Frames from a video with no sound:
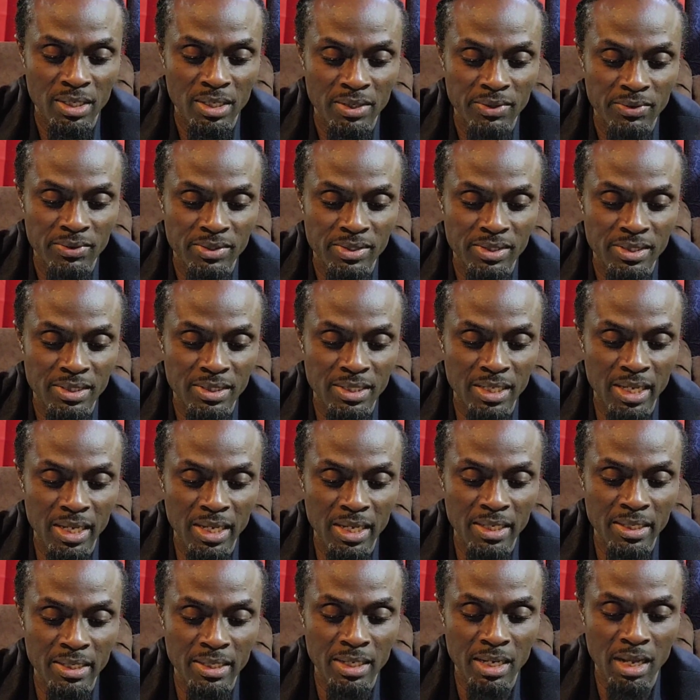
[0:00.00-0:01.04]

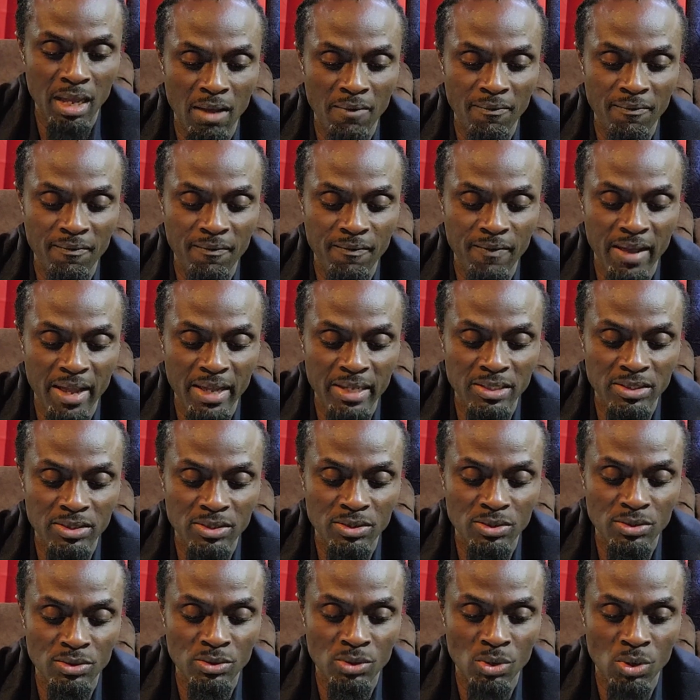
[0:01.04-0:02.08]
sent a voice
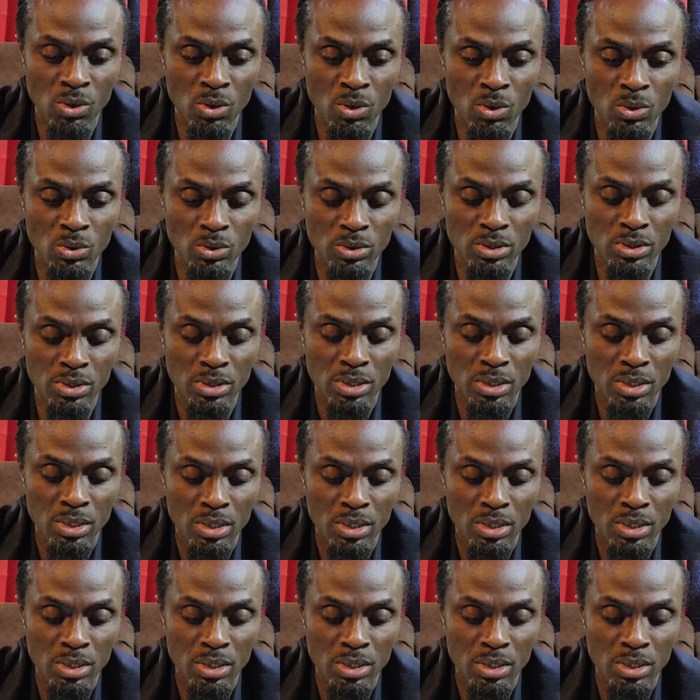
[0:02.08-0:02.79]
note,